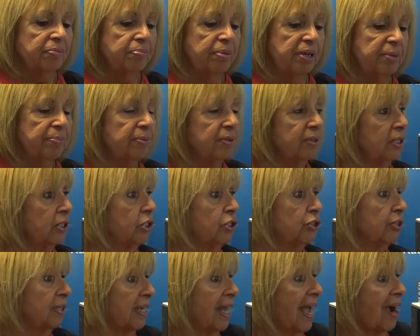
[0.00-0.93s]
people
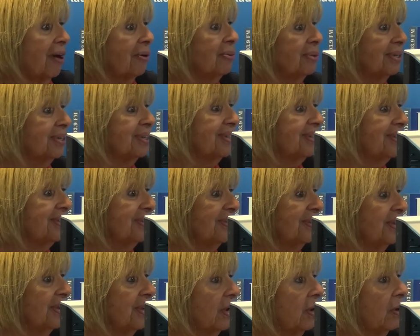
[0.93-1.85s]
attrit out.
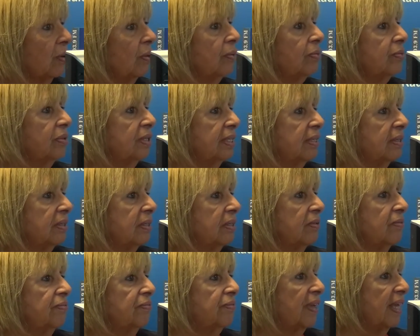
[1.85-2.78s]

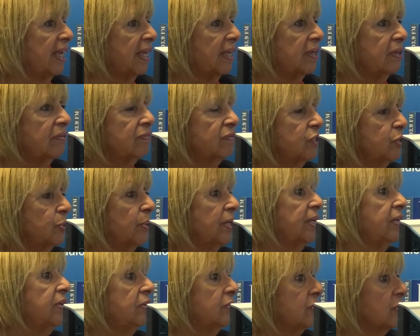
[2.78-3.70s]
The fan of
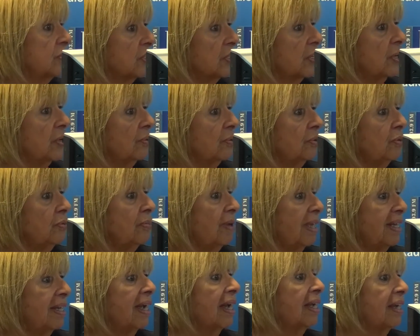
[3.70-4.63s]
20 years ago, you
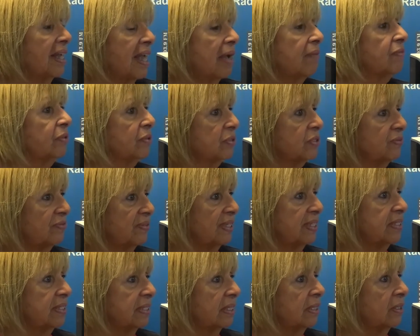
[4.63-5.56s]
may not have those
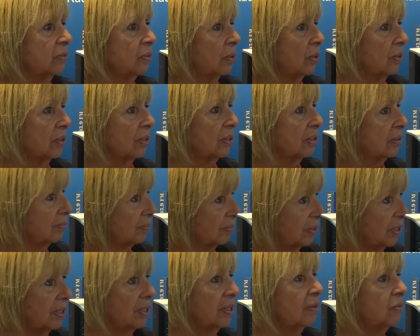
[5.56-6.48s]
fans any longer,
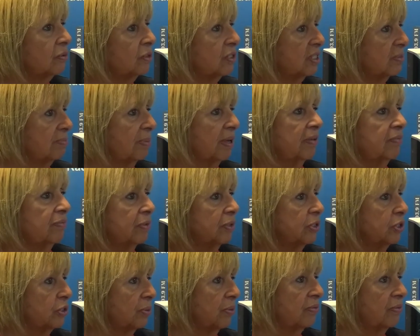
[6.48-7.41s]
just by
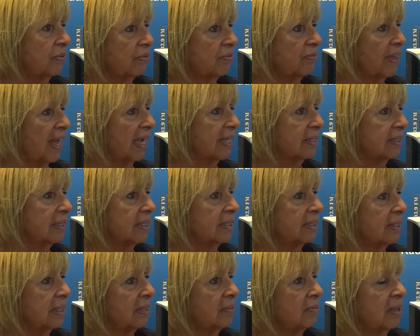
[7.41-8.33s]
virtue of the fact
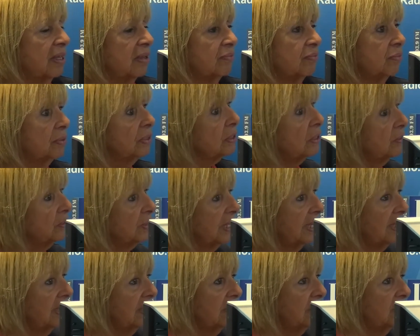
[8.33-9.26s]
that they may have
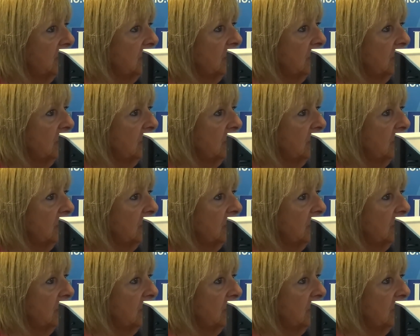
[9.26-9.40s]
relocated